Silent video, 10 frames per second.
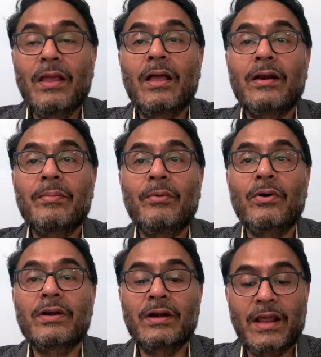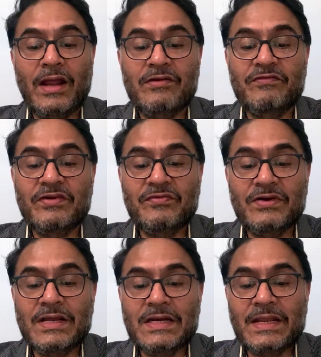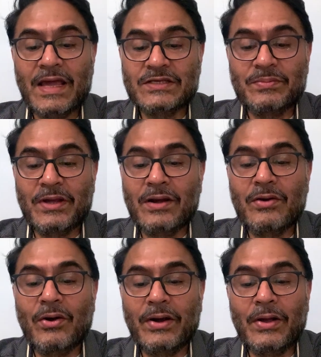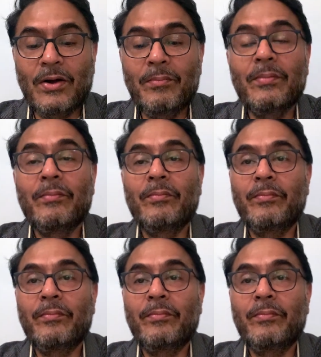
reported at 50taxmann.com.